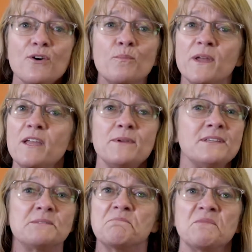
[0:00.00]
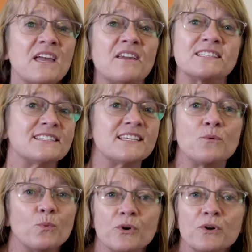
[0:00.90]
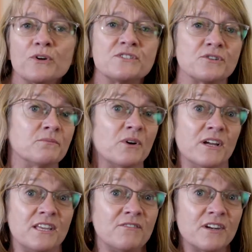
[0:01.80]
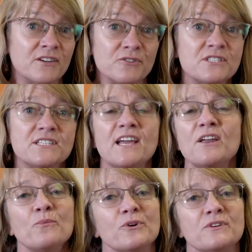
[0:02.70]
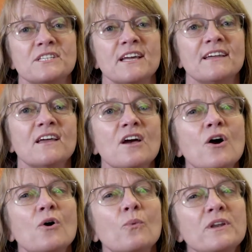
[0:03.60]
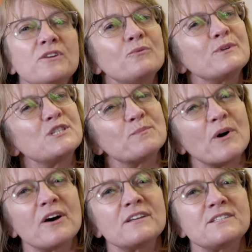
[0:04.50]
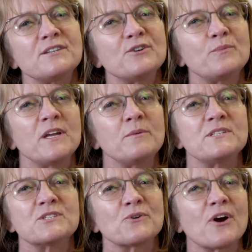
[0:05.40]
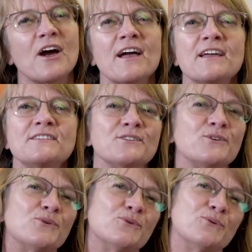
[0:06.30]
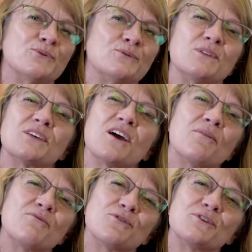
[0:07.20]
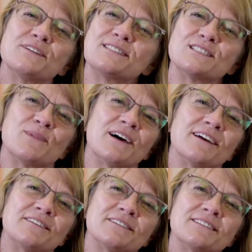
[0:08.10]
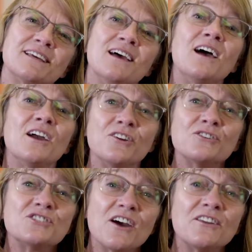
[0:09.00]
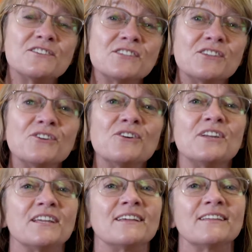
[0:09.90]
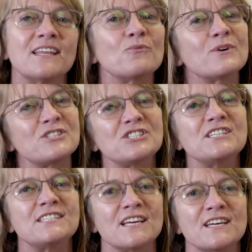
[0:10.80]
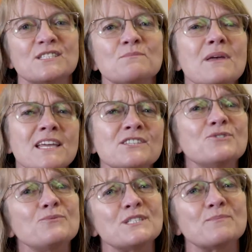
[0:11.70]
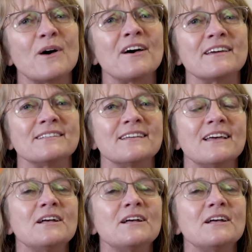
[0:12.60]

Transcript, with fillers: though babies cannot say words or even understand words yet, when you respond to your baby's cries and coos with comfort and smiles, your child is learning that what she does makes you respond.